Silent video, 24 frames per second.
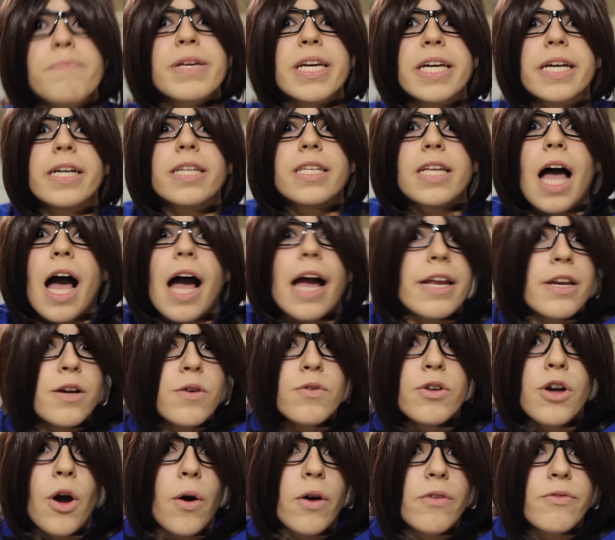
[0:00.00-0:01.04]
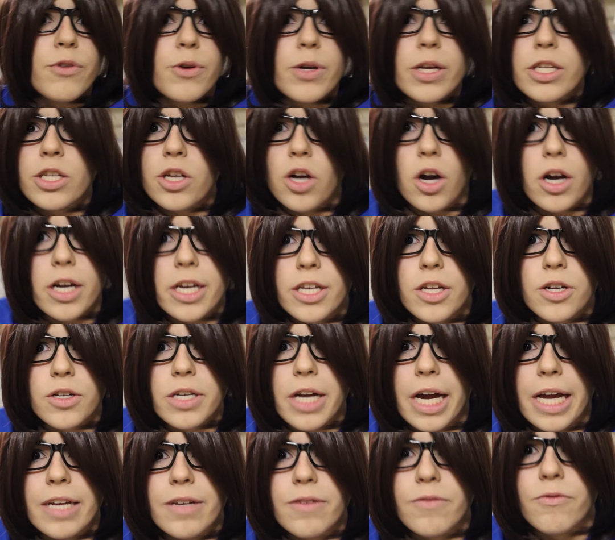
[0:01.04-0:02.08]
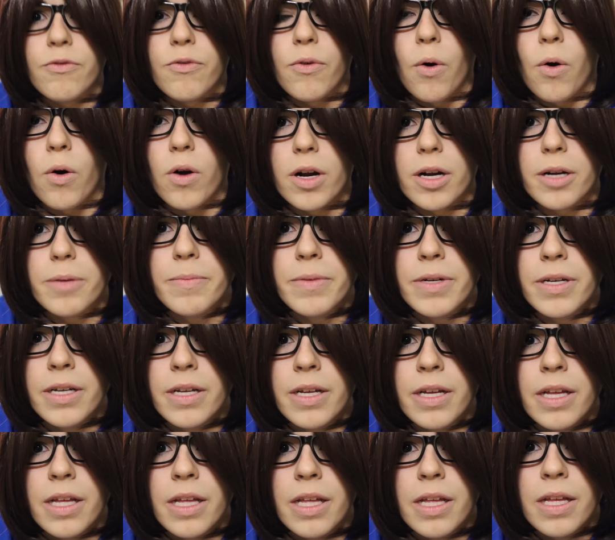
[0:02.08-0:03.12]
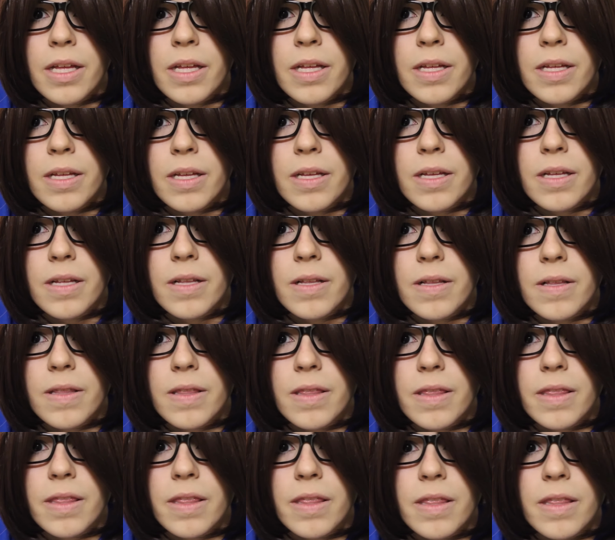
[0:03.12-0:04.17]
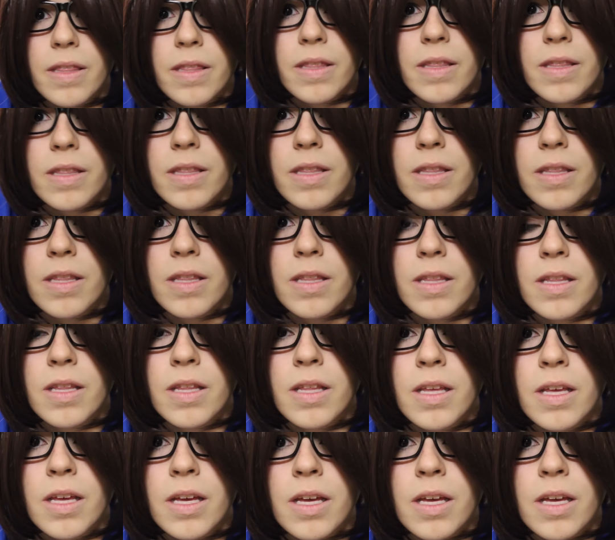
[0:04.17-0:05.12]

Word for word: Because I don't know if you can talk in your Titan form. Neither do I.